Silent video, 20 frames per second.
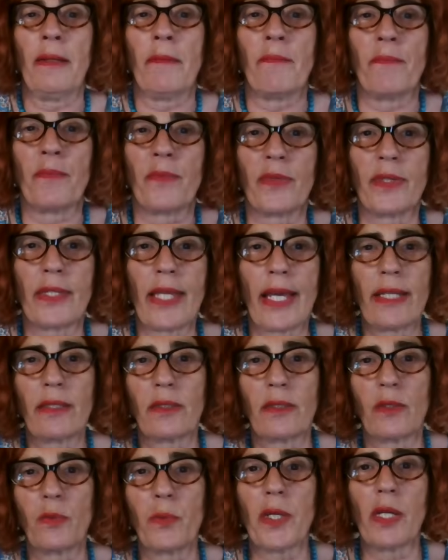
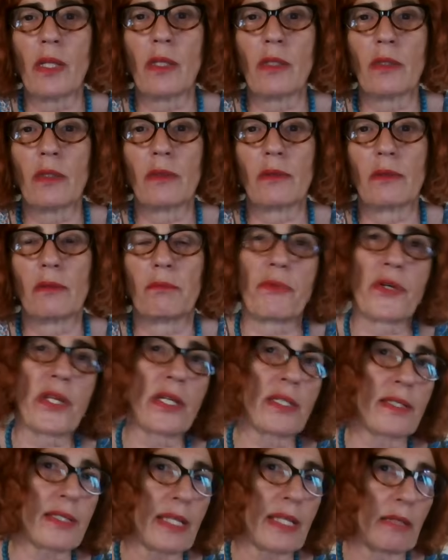that will
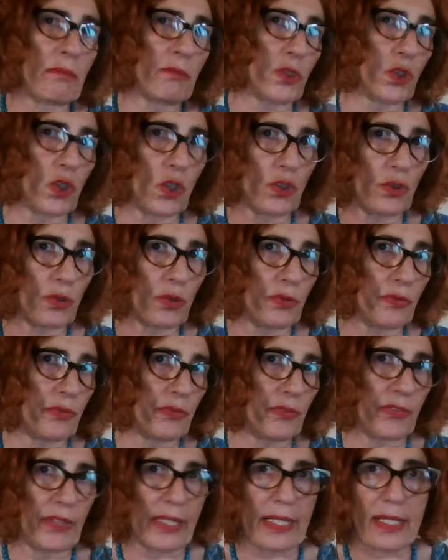bring some sort of
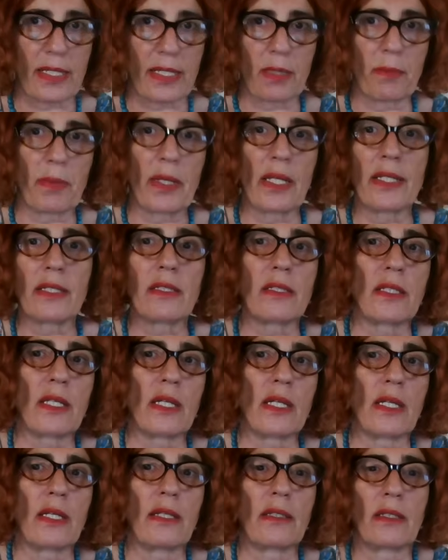
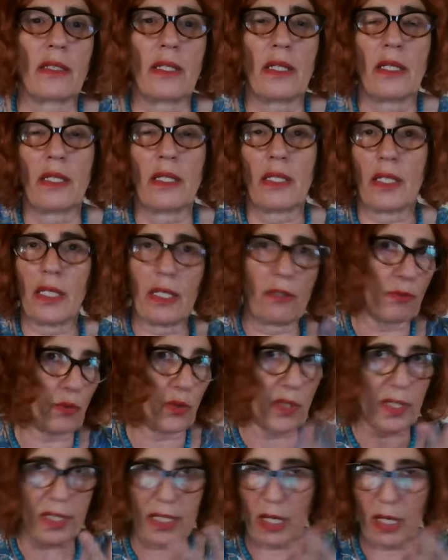flexibility,
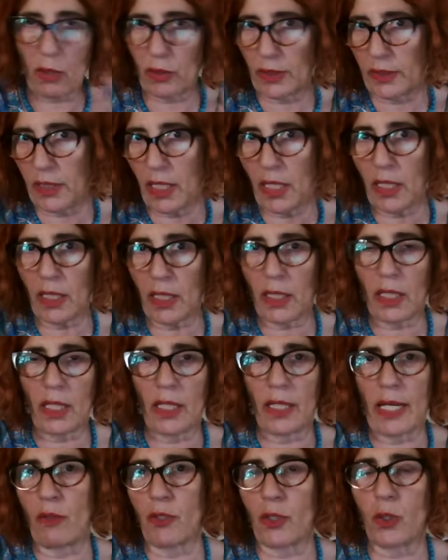influence our
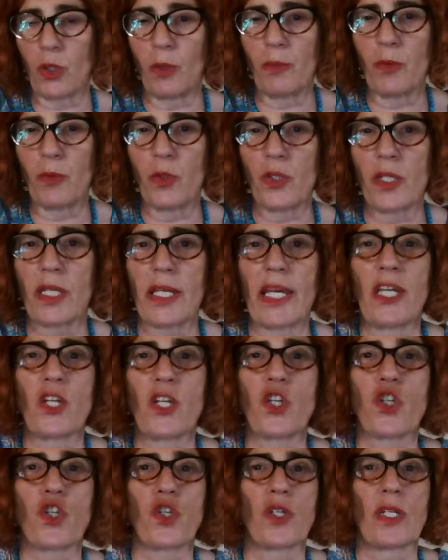thinking, our
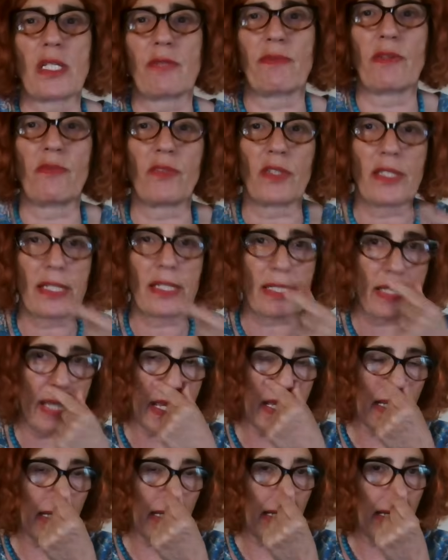communication, as we were
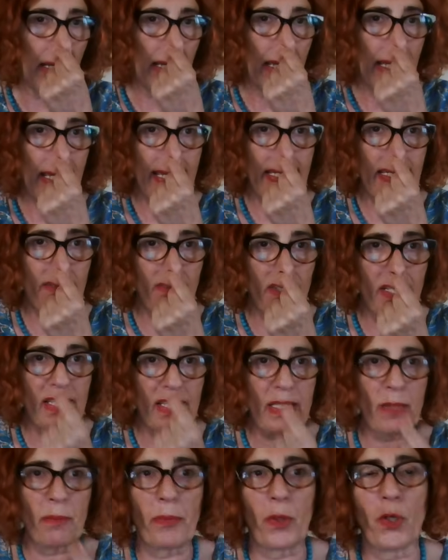saying. And even
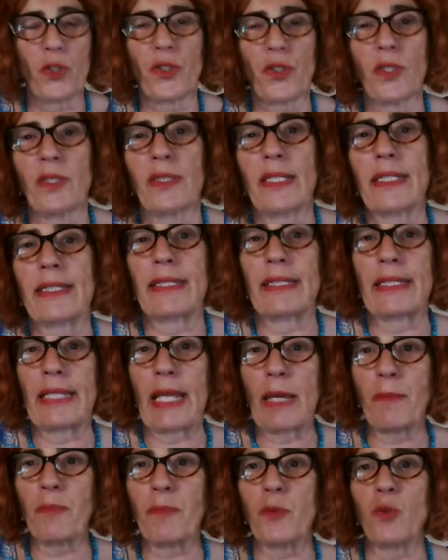it's important that
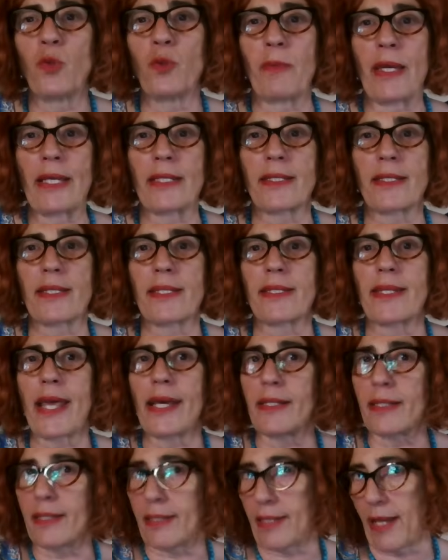Neptune makes
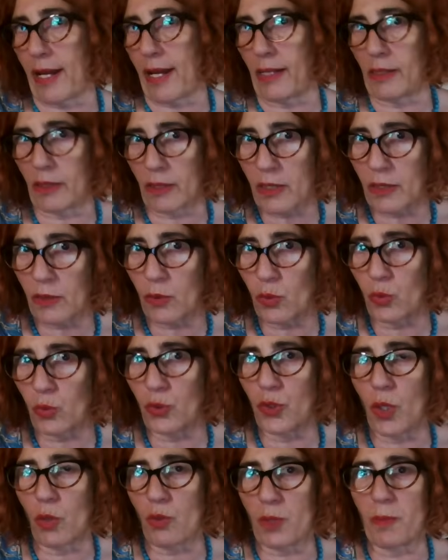sextiles to
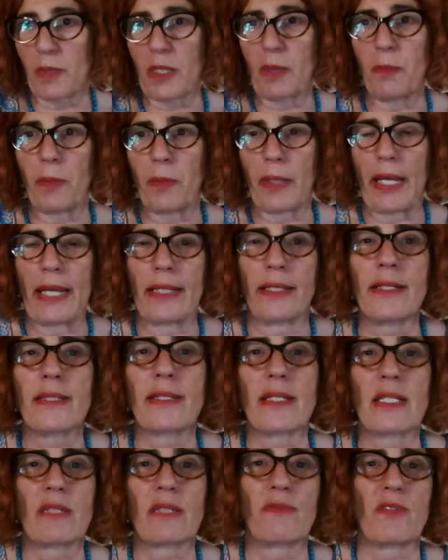those big
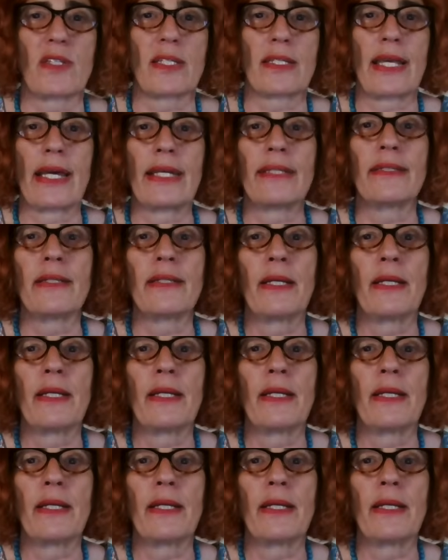planets, as we said.